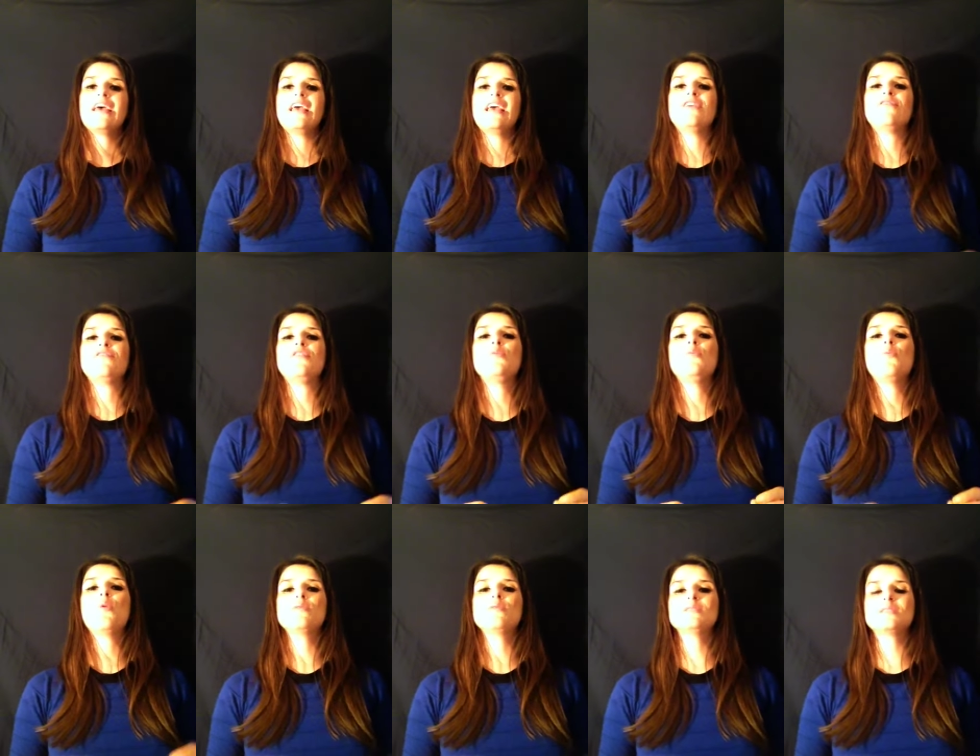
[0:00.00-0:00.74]
If you
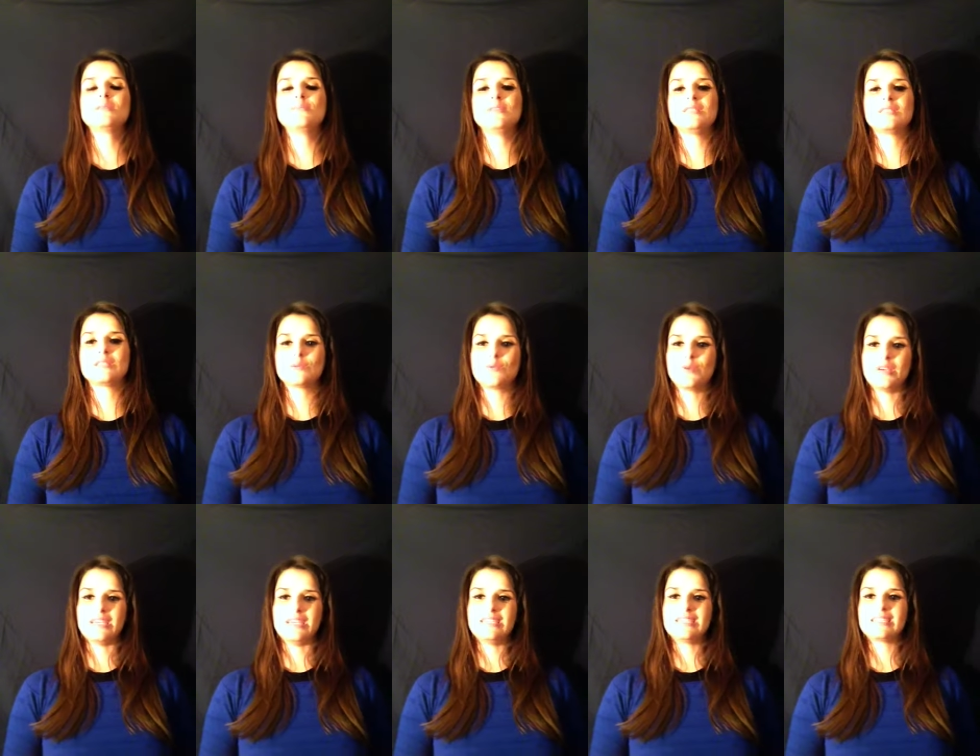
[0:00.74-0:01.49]
want to be
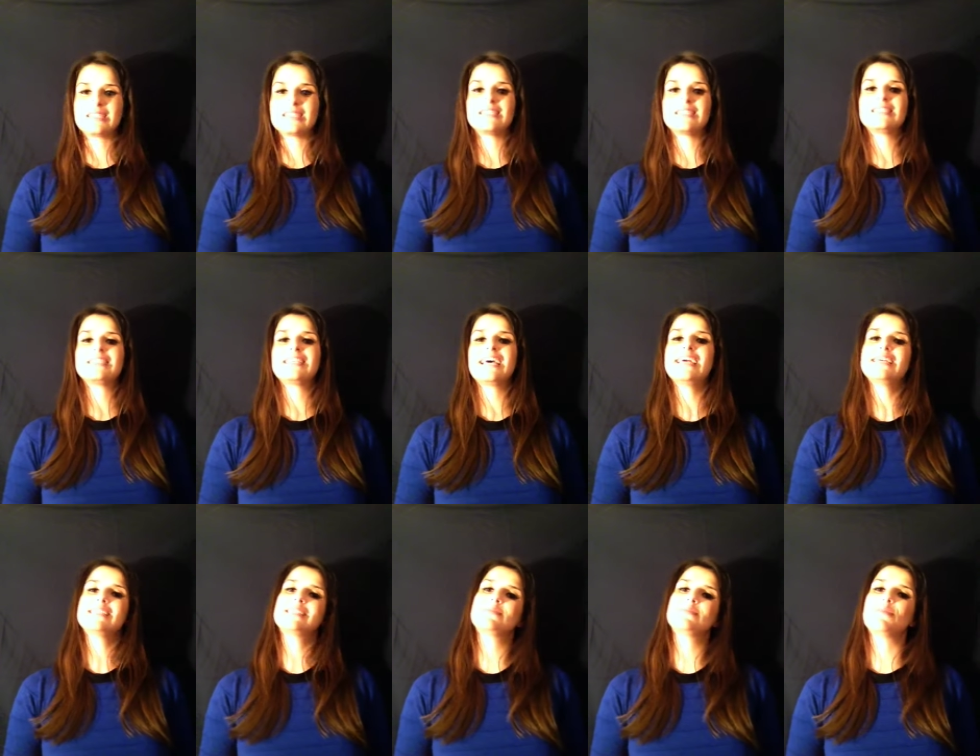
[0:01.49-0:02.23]
sweet,
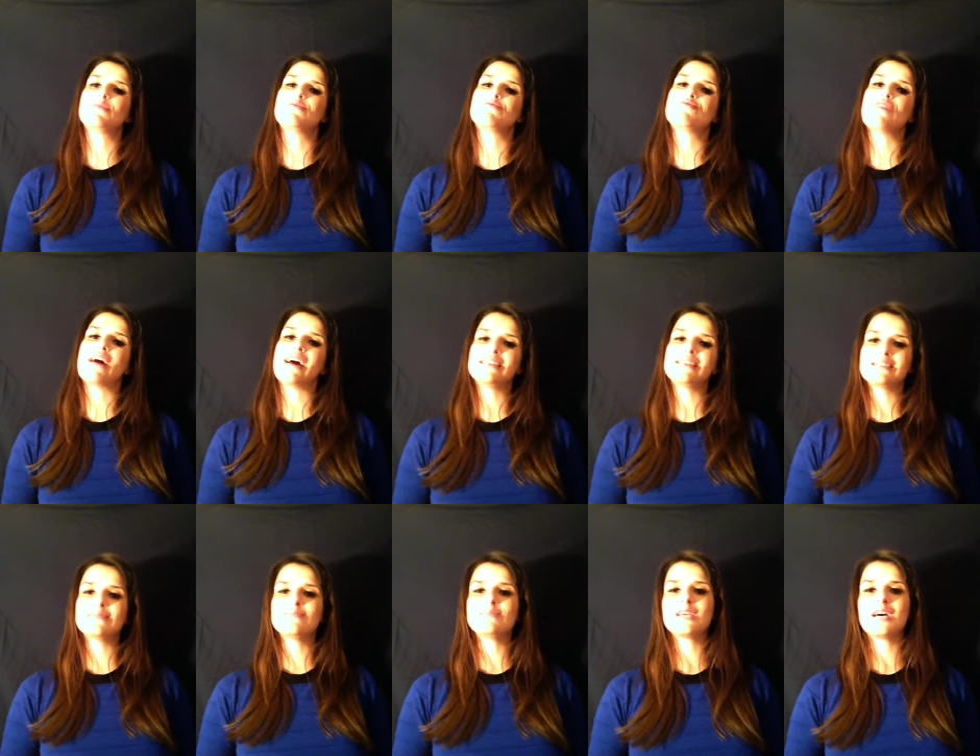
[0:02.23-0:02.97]
text him at
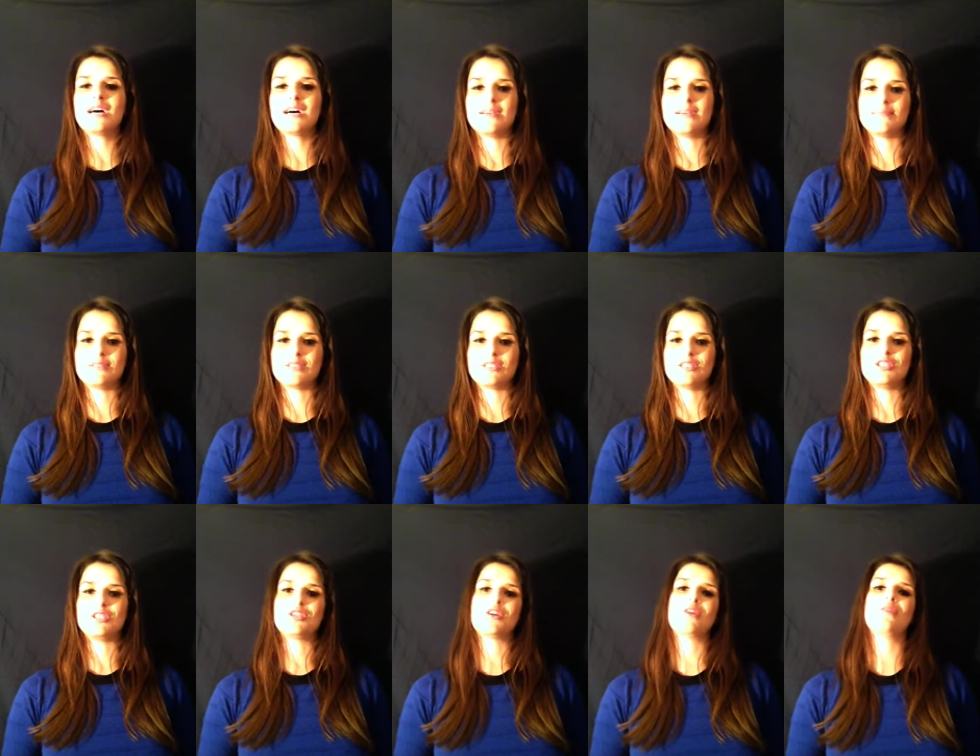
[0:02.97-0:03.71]
random times to
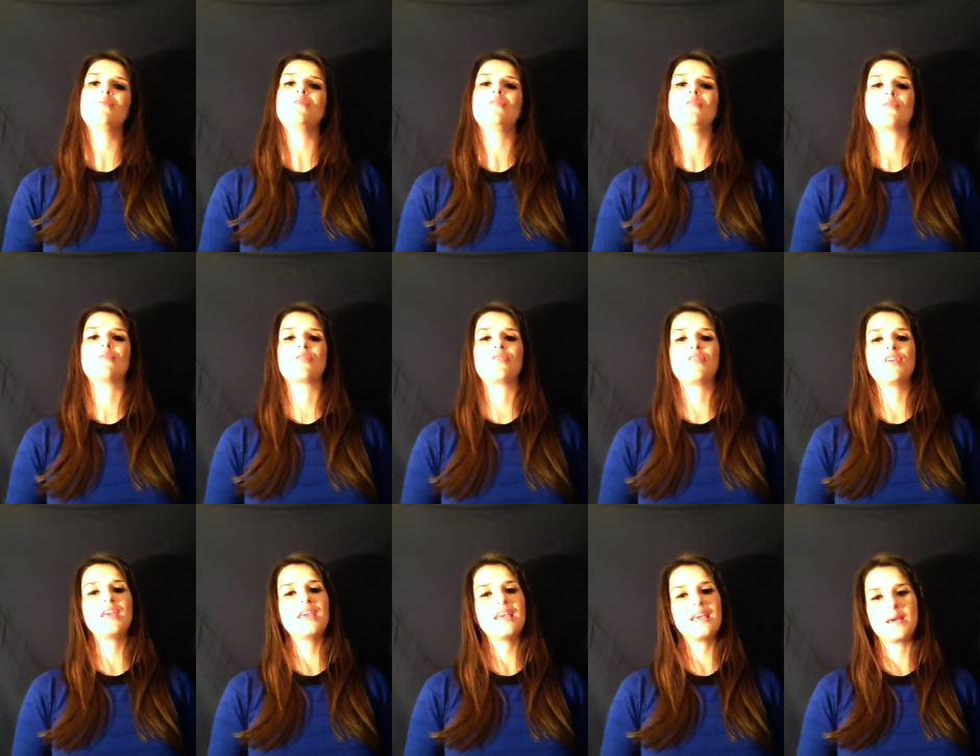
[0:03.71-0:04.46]
show that you're
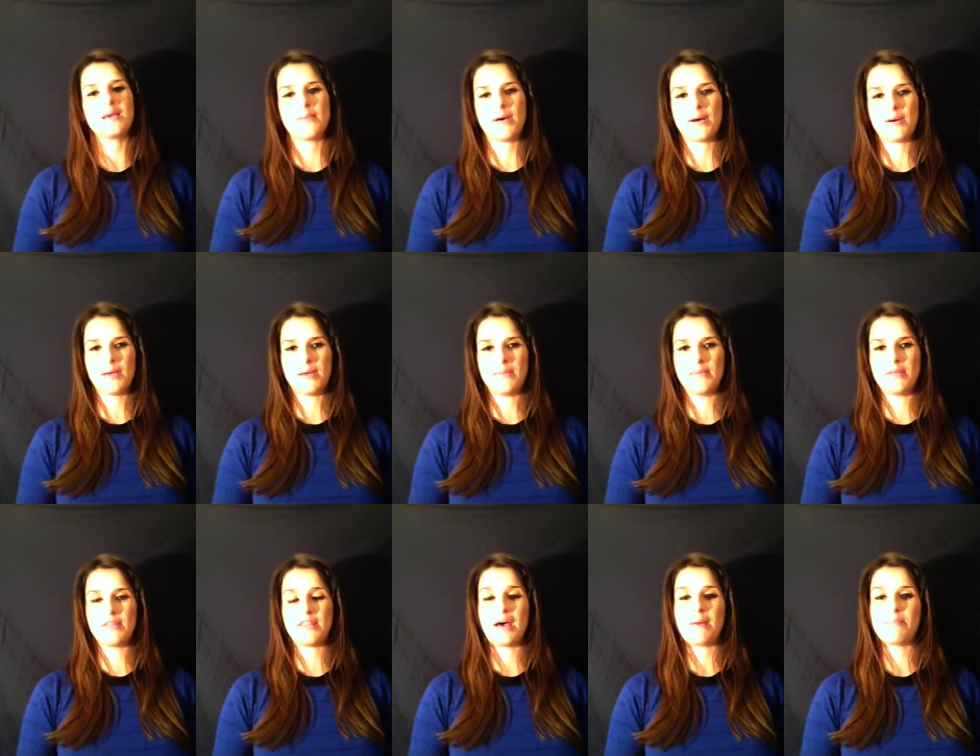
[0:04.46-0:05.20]
thinking about
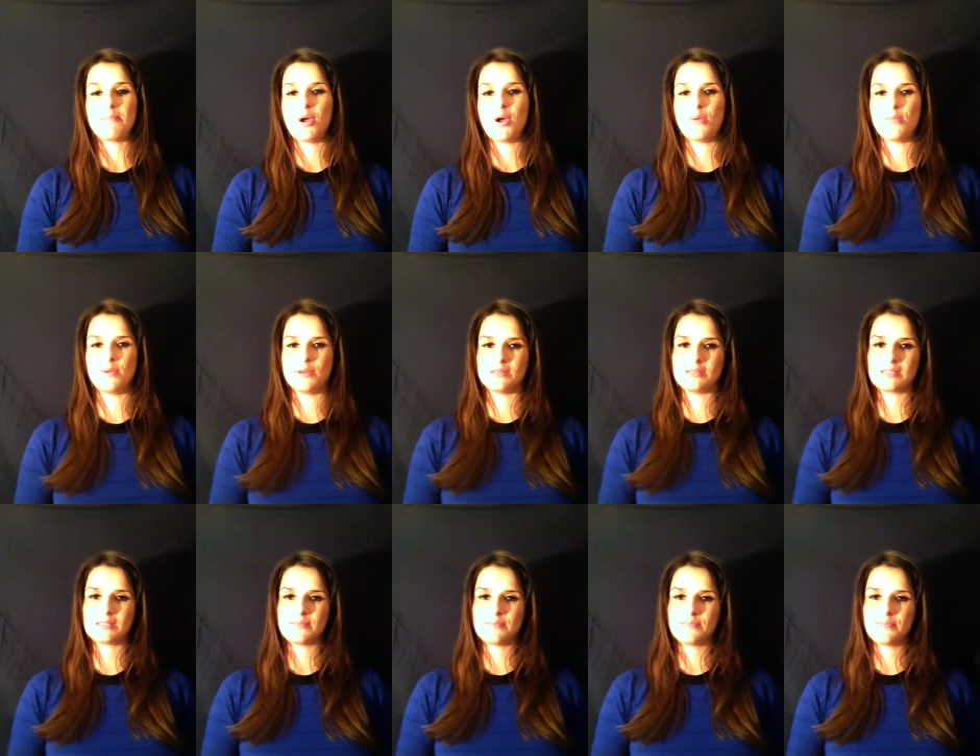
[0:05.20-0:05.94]
him at that
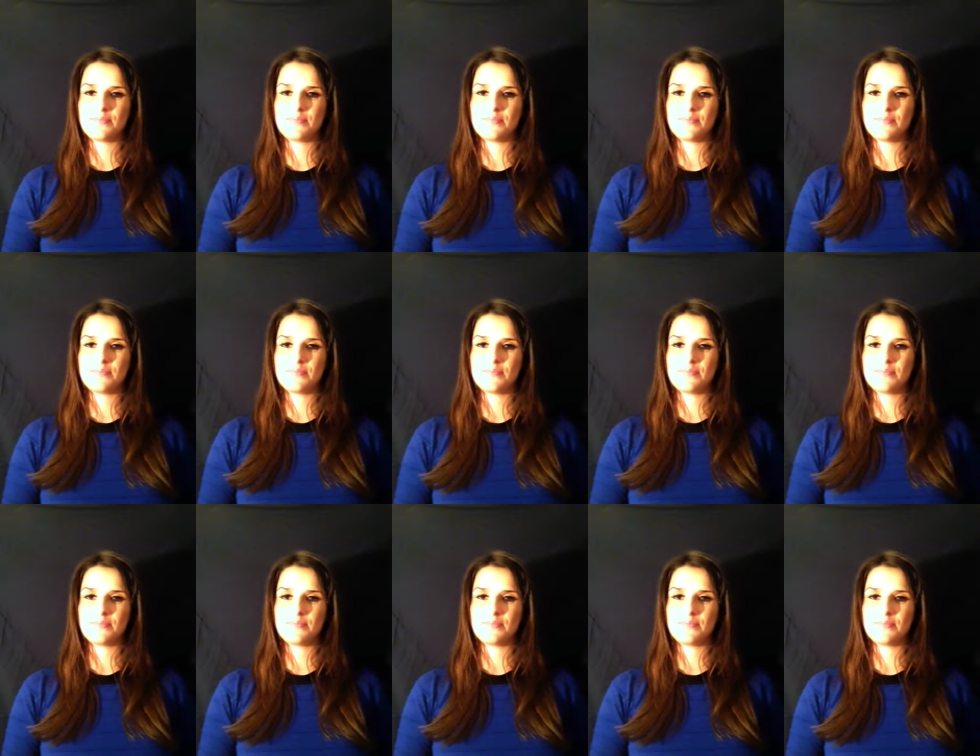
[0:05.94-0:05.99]
moment.